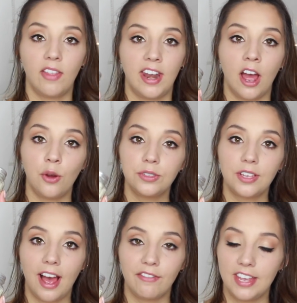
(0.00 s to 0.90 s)
And then I
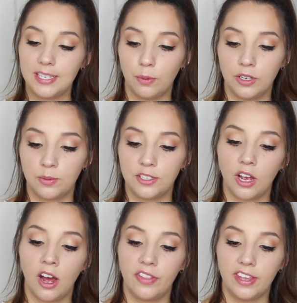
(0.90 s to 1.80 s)
also have these ones,
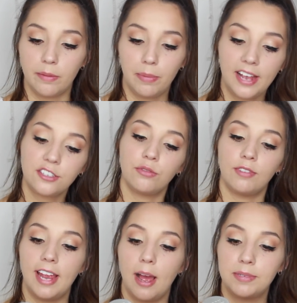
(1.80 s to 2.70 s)
which are the Complexion
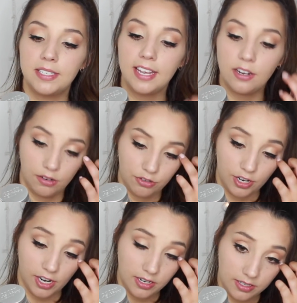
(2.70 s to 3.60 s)
Rehab Skin
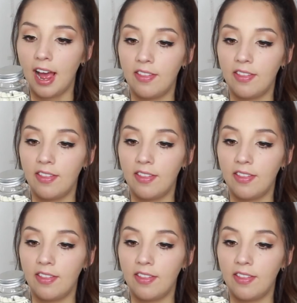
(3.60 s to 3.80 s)
Nutrients.